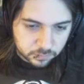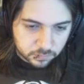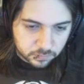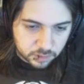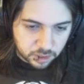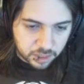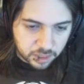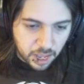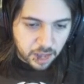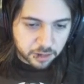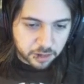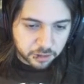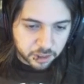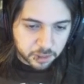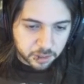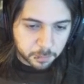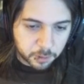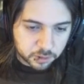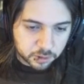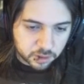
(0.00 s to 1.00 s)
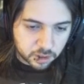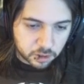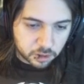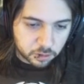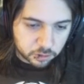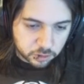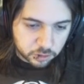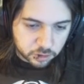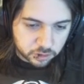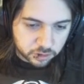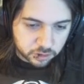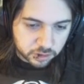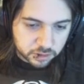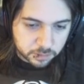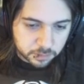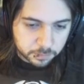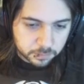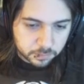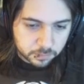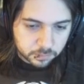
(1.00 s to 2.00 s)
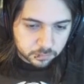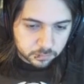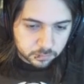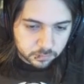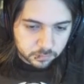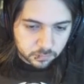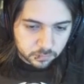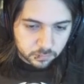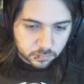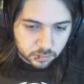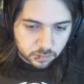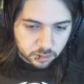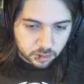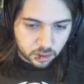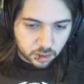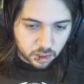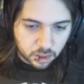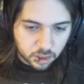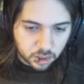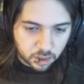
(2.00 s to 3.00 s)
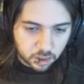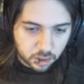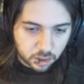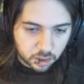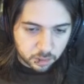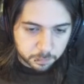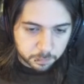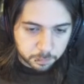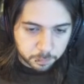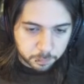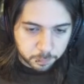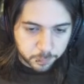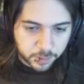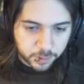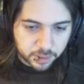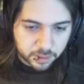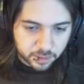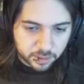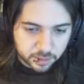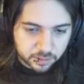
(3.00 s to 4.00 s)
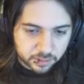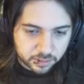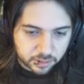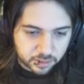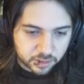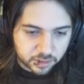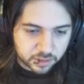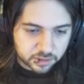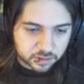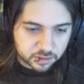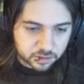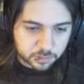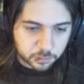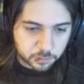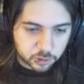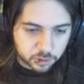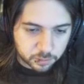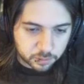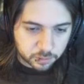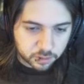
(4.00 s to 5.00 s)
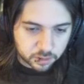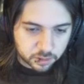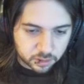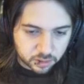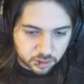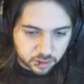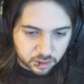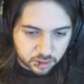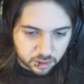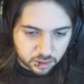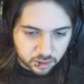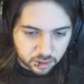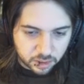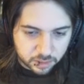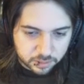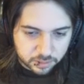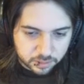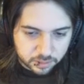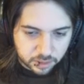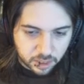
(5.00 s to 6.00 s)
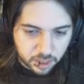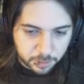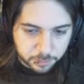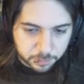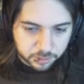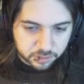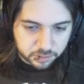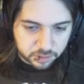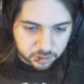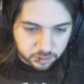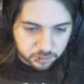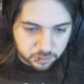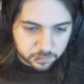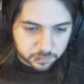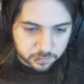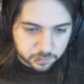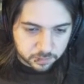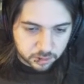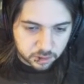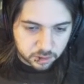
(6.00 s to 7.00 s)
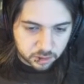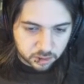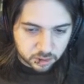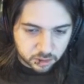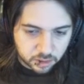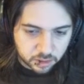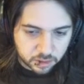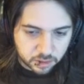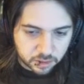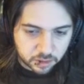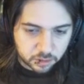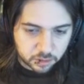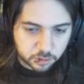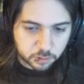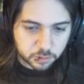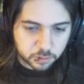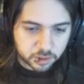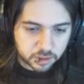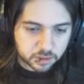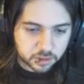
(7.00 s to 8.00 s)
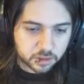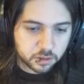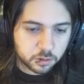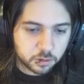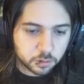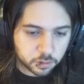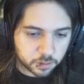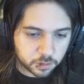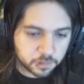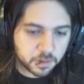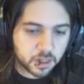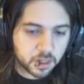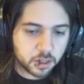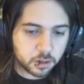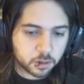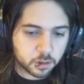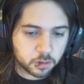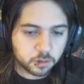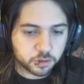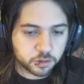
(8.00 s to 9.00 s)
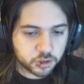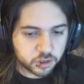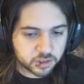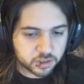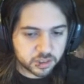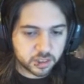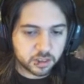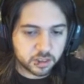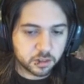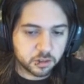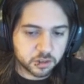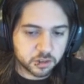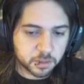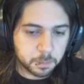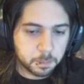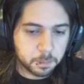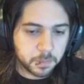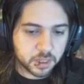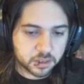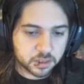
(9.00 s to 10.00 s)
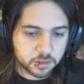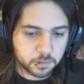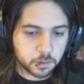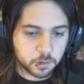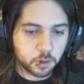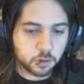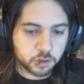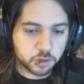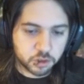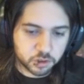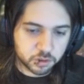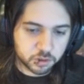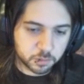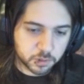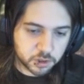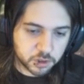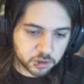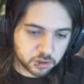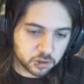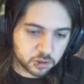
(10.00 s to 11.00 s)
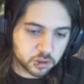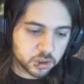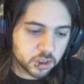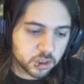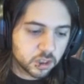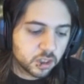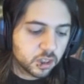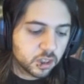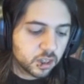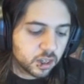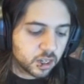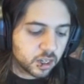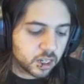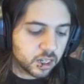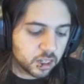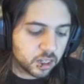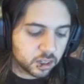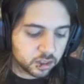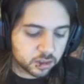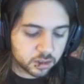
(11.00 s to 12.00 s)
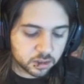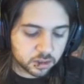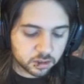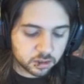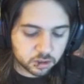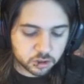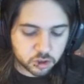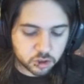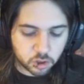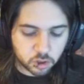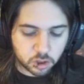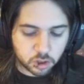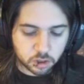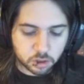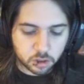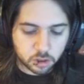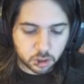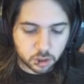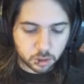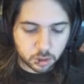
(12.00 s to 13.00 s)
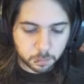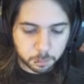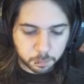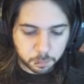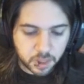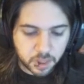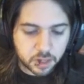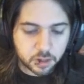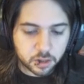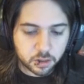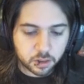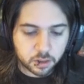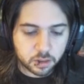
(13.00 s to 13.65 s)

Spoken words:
I like multiculturalism, but this is more important. I believe that you need to unify your cultures, that there's a mix of cultures, which is good. And the stronger, better